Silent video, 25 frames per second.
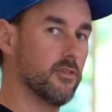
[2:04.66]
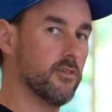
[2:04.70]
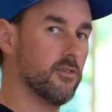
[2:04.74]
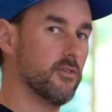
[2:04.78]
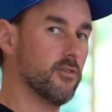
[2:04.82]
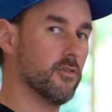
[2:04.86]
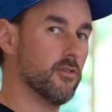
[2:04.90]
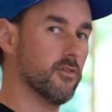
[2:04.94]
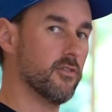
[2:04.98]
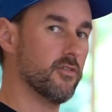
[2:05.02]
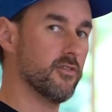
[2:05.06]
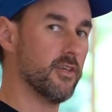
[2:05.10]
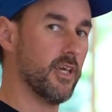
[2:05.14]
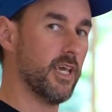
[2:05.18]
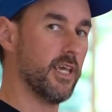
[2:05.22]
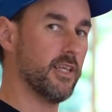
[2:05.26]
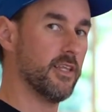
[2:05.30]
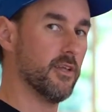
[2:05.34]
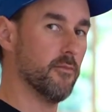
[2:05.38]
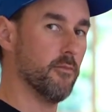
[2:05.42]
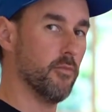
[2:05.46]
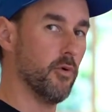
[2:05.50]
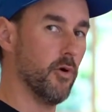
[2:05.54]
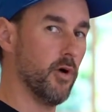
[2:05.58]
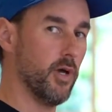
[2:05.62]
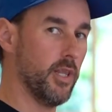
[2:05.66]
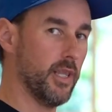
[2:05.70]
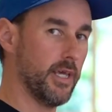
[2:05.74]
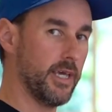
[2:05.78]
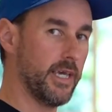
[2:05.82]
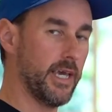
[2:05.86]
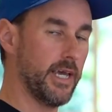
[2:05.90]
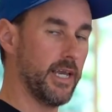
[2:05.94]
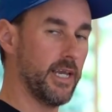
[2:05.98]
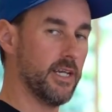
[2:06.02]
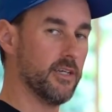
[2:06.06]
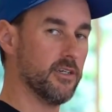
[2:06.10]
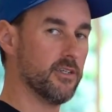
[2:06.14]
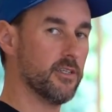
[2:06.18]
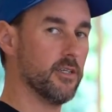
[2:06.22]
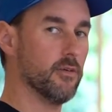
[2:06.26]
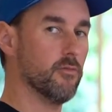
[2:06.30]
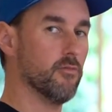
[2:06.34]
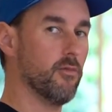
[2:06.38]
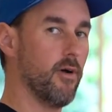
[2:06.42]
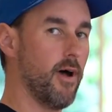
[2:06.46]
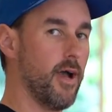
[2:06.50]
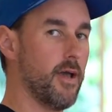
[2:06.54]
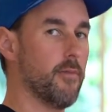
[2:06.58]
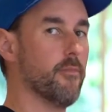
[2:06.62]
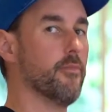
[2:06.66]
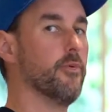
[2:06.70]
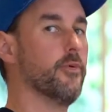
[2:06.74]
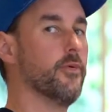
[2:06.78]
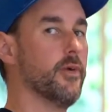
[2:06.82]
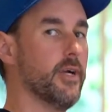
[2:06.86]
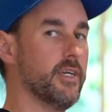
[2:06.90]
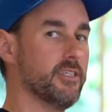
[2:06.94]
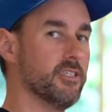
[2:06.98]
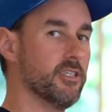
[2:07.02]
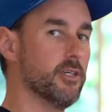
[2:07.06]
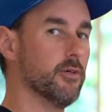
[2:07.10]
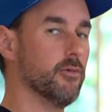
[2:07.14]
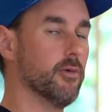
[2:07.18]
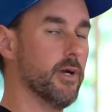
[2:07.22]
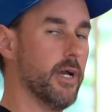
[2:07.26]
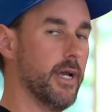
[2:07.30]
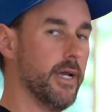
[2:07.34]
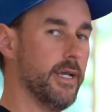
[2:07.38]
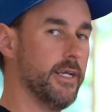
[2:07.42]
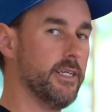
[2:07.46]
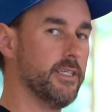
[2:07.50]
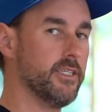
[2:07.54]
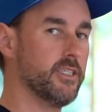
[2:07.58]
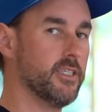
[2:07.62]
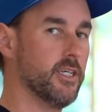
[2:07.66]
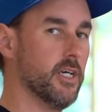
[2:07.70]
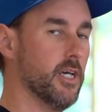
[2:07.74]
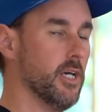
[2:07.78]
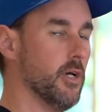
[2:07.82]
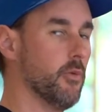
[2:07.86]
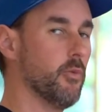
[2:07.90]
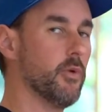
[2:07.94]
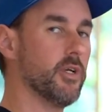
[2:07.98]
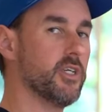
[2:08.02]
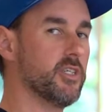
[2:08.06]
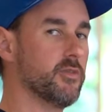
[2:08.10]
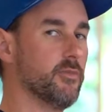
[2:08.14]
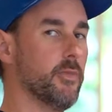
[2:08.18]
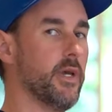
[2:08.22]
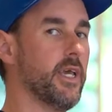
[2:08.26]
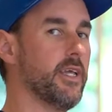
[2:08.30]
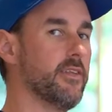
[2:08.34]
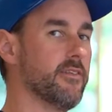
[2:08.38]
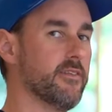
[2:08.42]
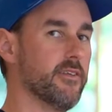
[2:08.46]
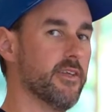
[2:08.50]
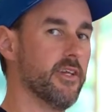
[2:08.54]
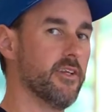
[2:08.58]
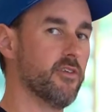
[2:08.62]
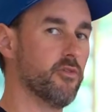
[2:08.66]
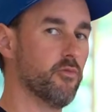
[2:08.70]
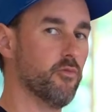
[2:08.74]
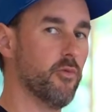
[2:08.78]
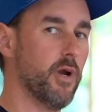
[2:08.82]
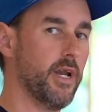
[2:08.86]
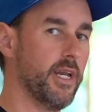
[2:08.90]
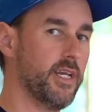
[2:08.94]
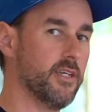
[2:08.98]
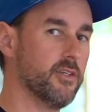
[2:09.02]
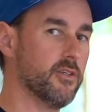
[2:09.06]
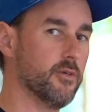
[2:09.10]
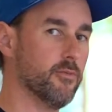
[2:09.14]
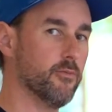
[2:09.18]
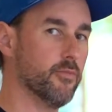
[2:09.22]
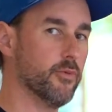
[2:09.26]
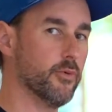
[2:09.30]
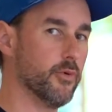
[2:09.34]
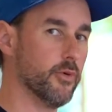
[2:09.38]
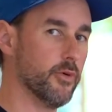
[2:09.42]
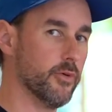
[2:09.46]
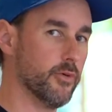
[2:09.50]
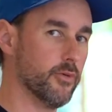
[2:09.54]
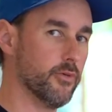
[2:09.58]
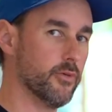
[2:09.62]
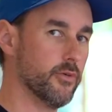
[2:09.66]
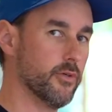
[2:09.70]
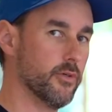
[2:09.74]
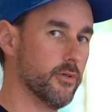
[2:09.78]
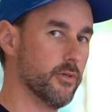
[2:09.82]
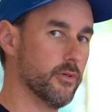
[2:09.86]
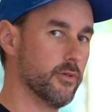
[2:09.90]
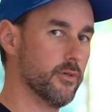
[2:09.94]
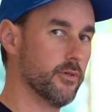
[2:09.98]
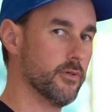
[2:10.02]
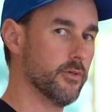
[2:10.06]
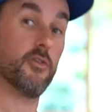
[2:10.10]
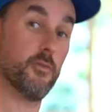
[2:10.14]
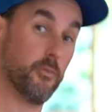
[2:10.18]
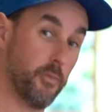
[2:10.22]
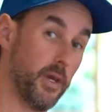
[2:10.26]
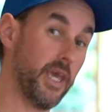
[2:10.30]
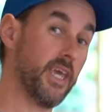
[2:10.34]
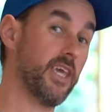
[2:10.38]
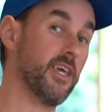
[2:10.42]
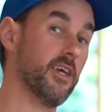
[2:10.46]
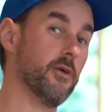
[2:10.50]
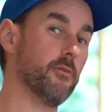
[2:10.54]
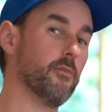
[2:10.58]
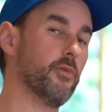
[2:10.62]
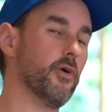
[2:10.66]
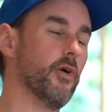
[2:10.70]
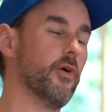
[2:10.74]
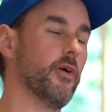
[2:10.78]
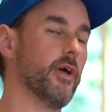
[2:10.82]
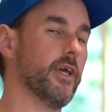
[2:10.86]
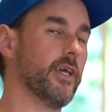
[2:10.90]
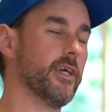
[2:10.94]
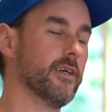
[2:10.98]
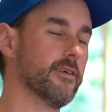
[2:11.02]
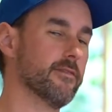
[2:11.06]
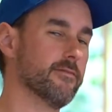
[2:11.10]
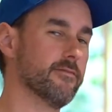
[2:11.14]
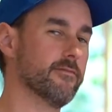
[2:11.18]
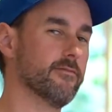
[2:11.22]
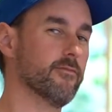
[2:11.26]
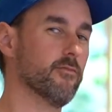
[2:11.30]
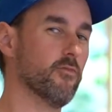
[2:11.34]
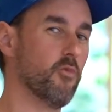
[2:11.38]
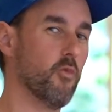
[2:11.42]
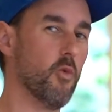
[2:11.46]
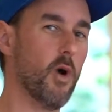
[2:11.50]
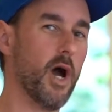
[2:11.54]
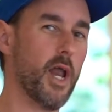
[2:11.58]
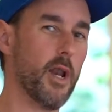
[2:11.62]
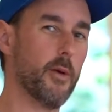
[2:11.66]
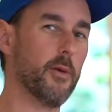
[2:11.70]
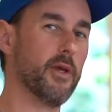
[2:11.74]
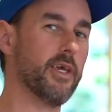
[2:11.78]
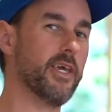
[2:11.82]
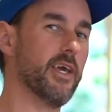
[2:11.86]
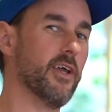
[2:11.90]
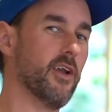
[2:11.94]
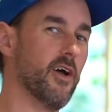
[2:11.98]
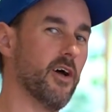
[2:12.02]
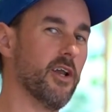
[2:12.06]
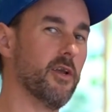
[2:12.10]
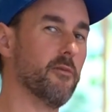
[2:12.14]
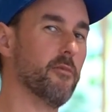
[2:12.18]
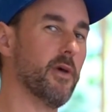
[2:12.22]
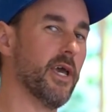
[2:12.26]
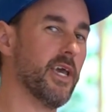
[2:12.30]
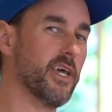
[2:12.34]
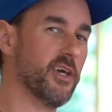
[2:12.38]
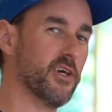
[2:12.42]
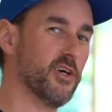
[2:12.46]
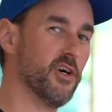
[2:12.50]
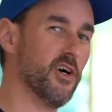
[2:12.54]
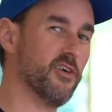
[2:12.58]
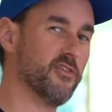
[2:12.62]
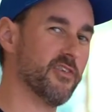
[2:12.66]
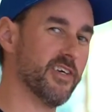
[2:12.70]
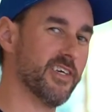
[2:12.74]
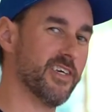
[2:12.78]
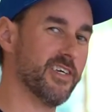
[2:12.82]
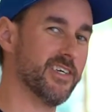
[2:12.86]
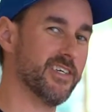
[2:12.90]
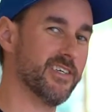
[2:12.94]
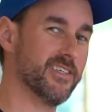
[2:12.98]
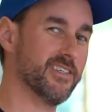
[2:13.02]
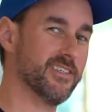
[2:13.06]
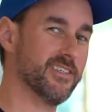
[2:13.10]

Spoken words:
to see the boiler get into the right pressure range, which means that it's ready to brew. Speaking of brewing, why don't we get on and make a coffee?